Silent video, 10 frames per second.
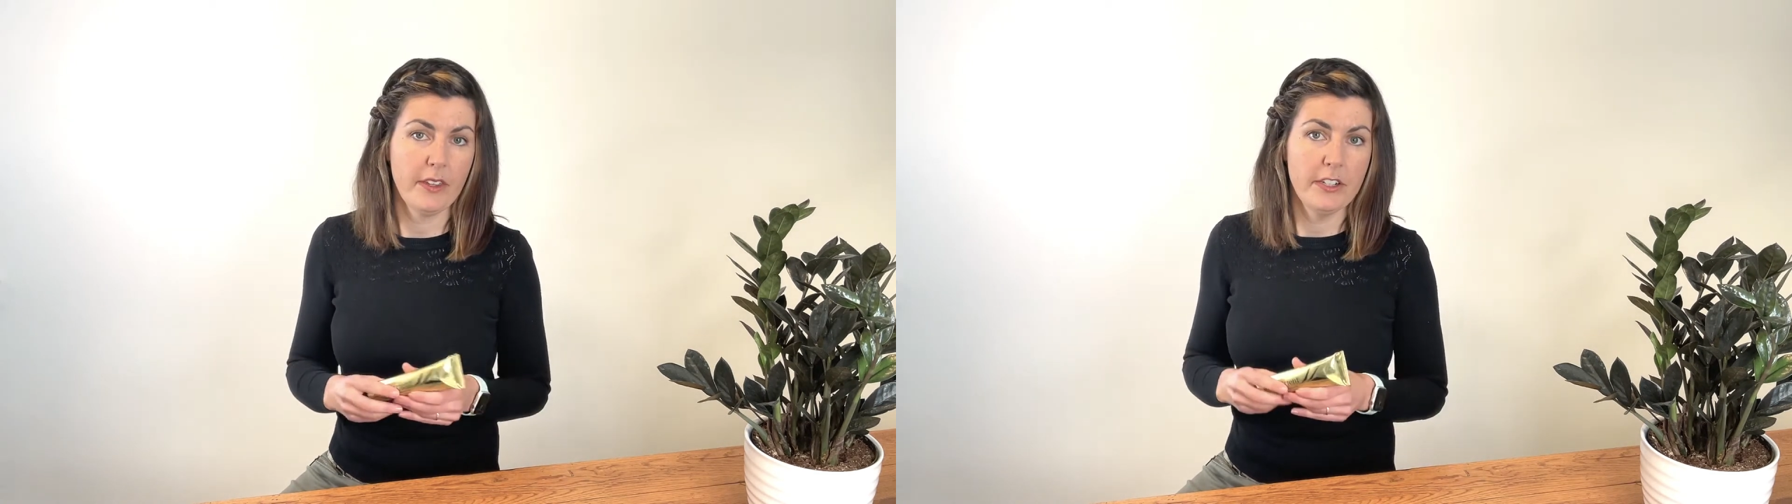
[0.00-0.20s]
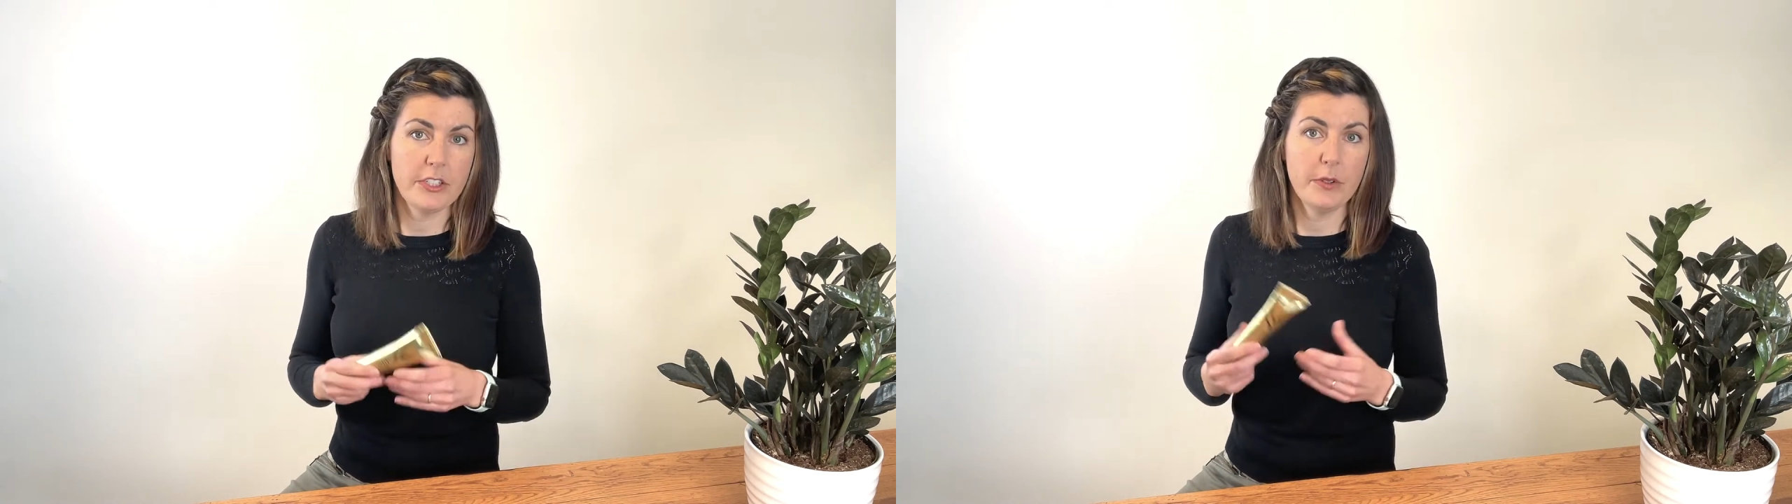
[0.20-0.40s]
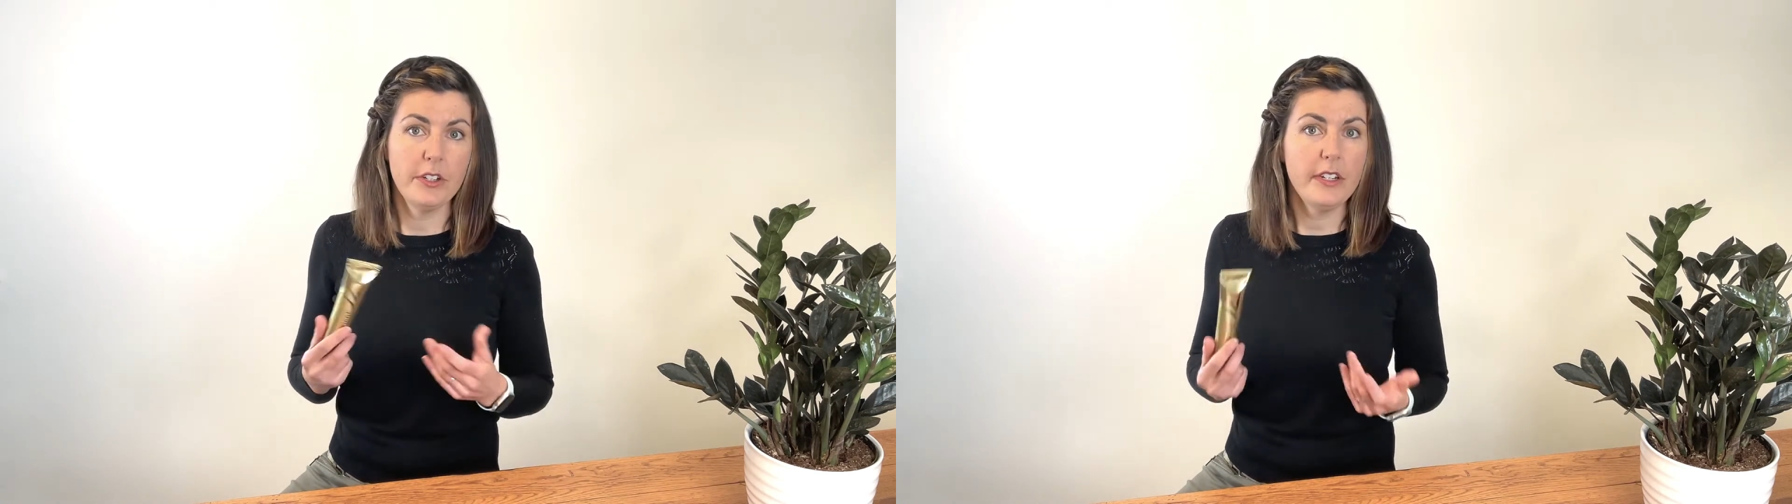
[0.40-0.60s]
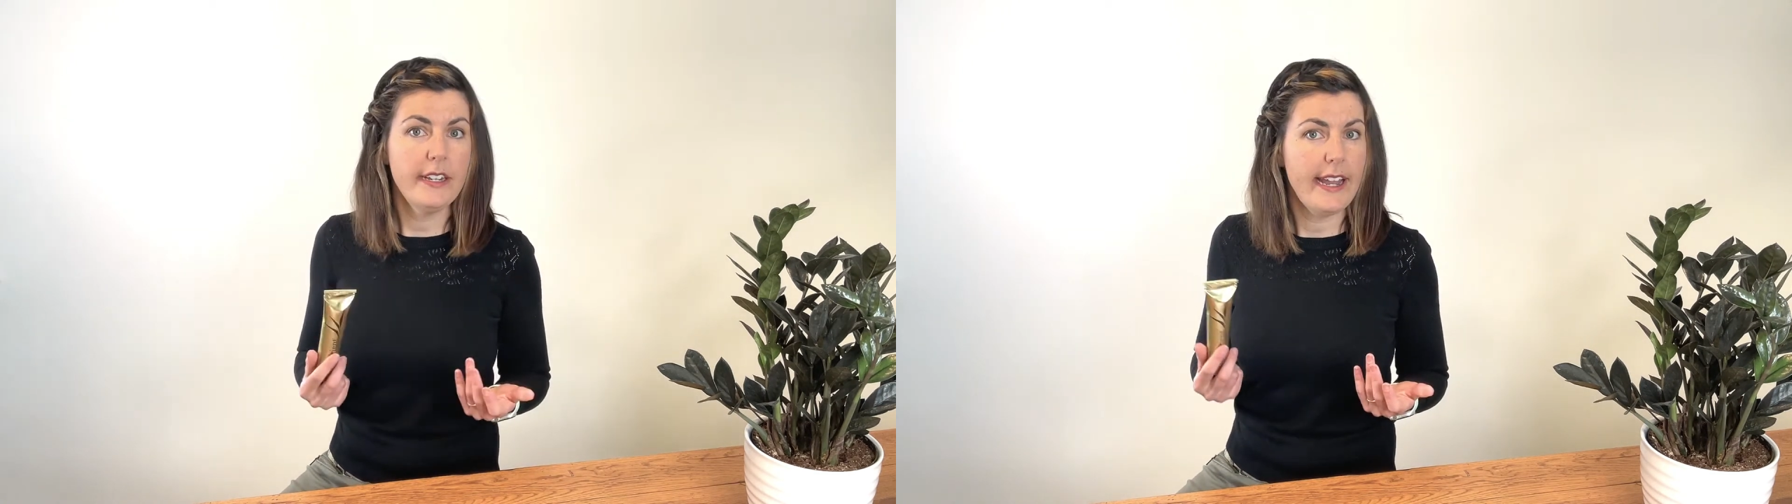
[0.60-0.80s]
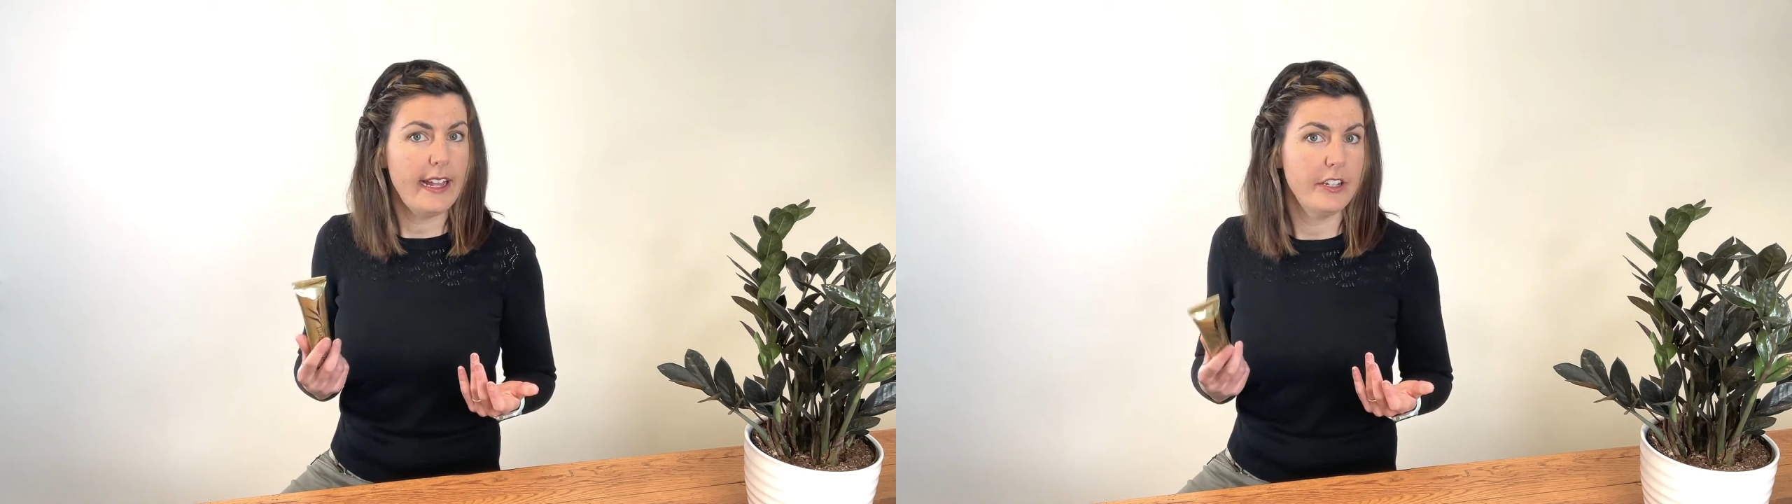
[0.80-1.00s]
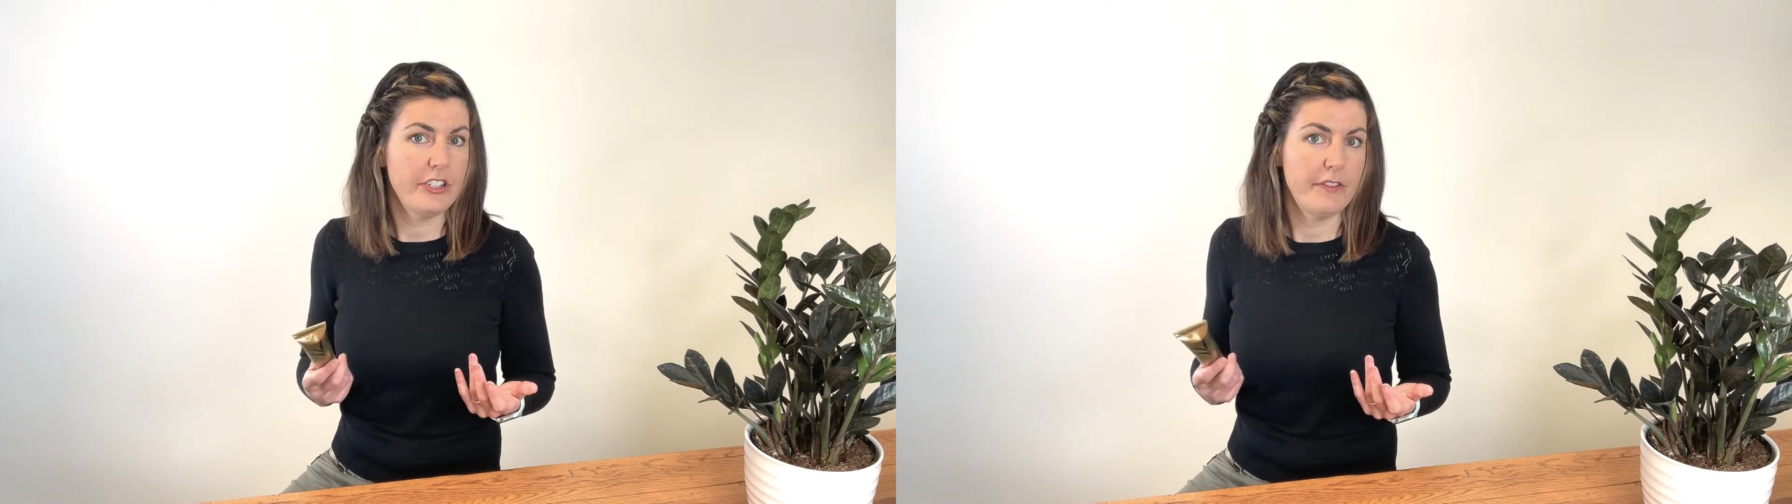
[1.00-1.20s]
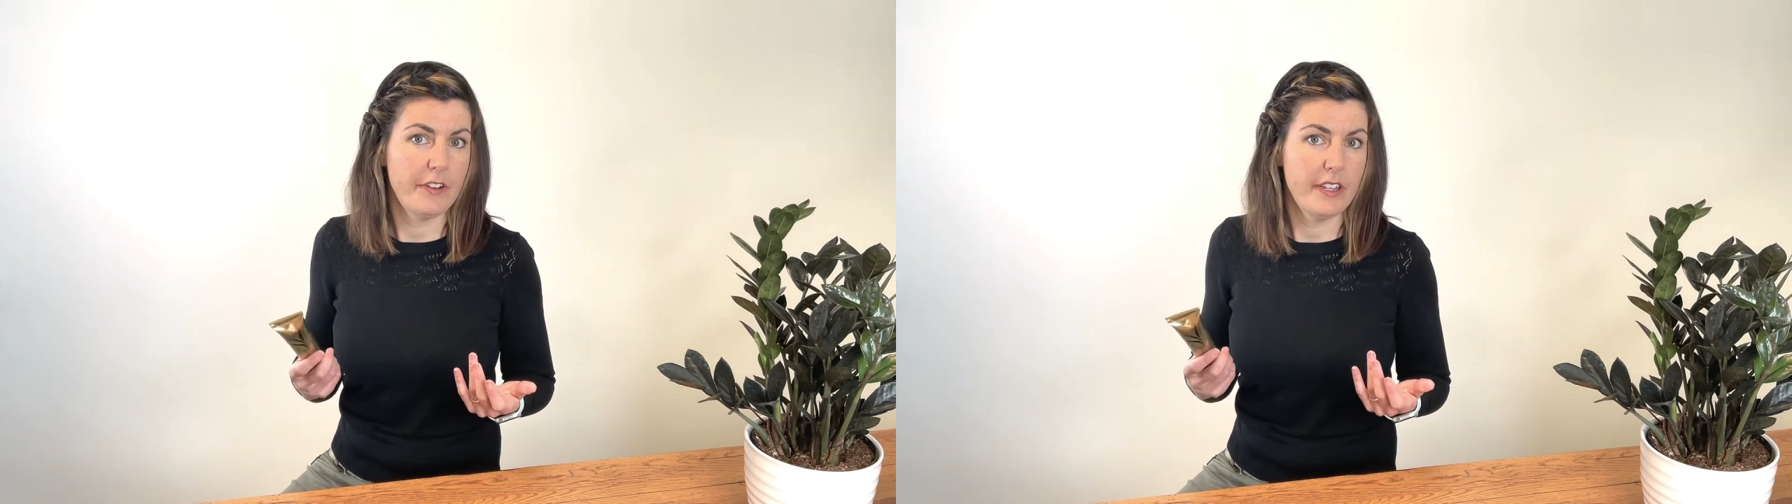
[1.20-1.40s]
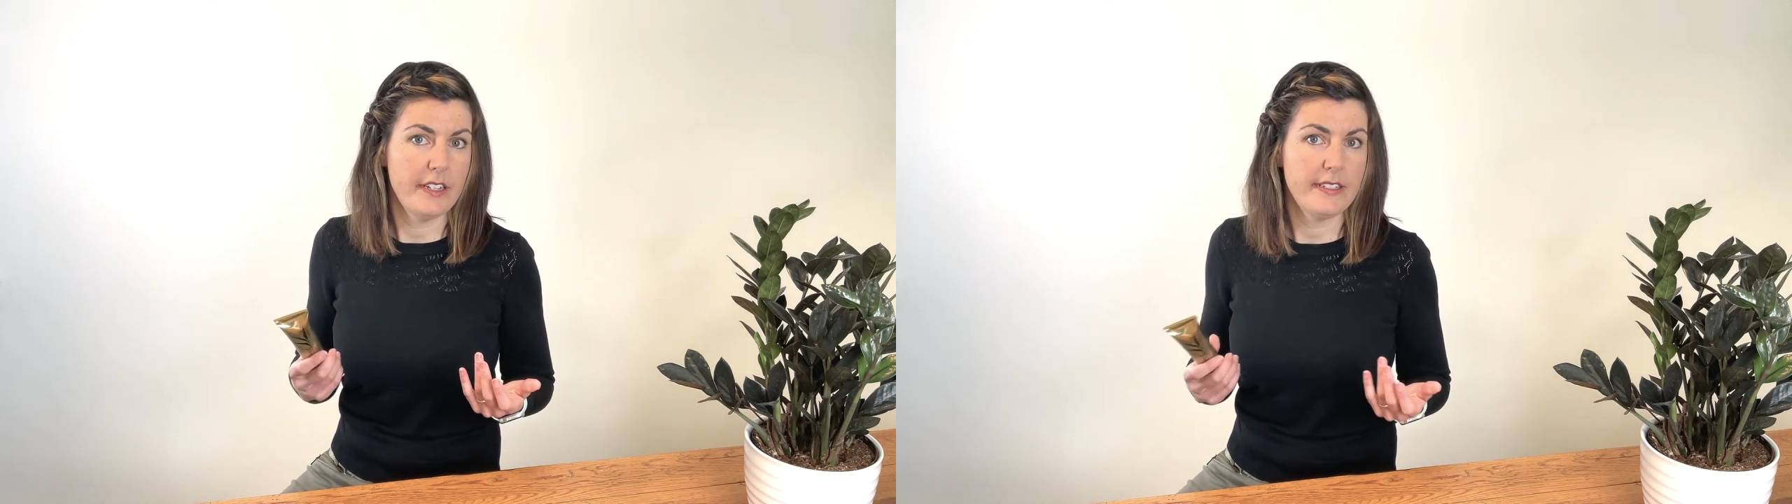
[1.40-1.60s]
So a good analogy for
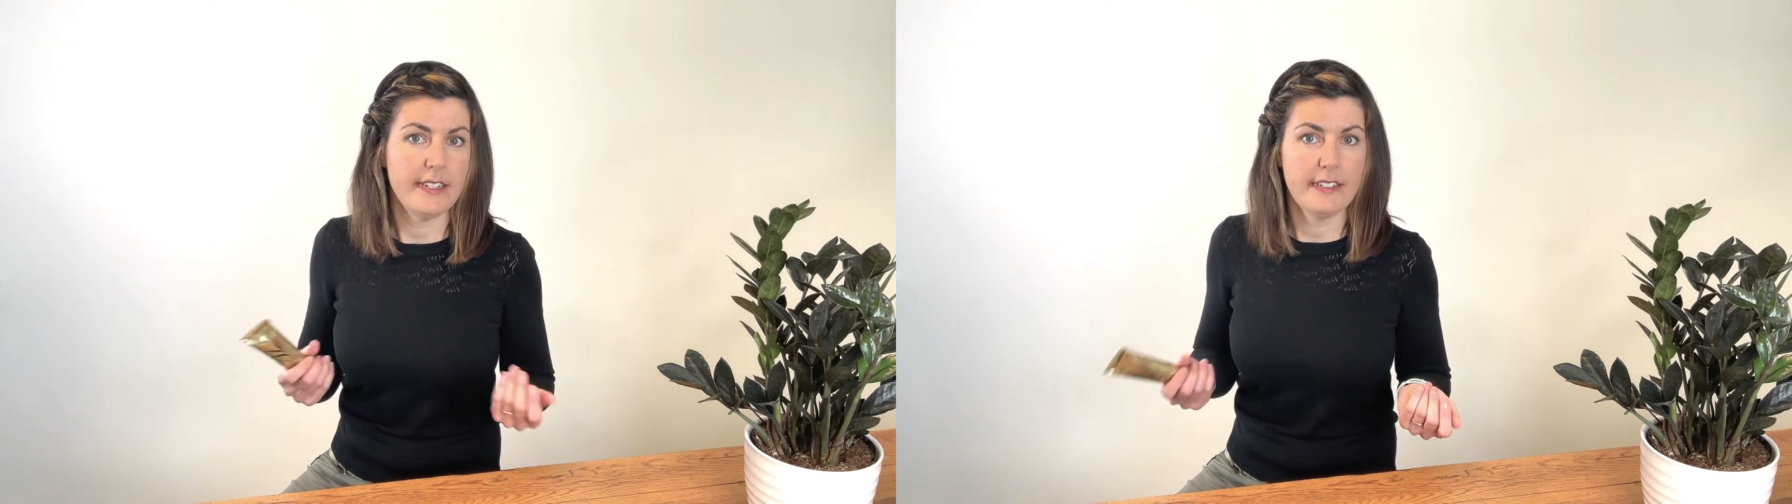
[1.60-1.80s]
this is,